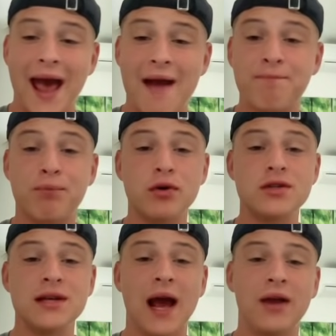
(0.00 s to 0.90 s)
And
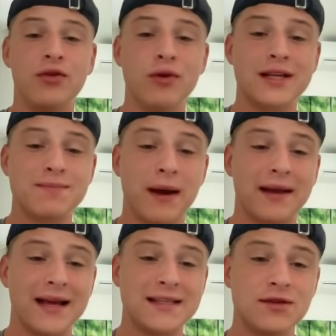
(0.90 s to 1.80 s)
personally, I do
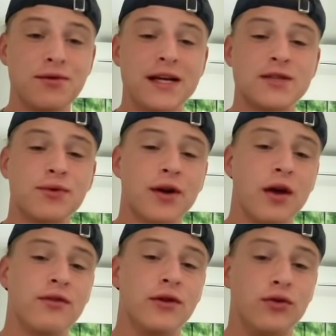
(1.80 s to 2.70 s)
expect as soon as we're
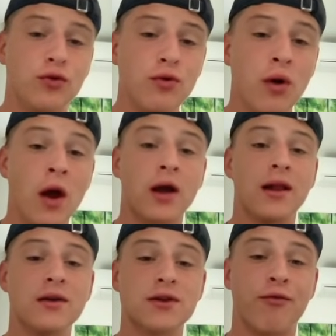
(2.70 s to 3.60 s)
going to do
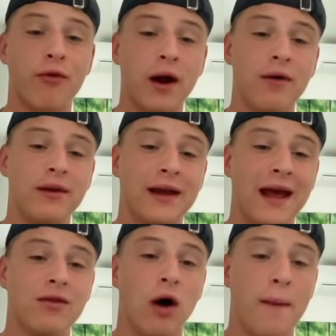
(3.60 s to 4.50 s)
close a four hourly
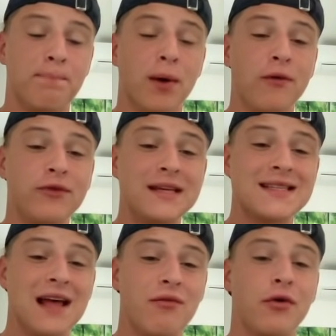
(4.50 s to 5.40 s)
candle above this
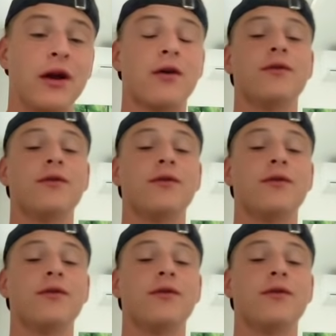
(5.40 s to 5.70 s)
level here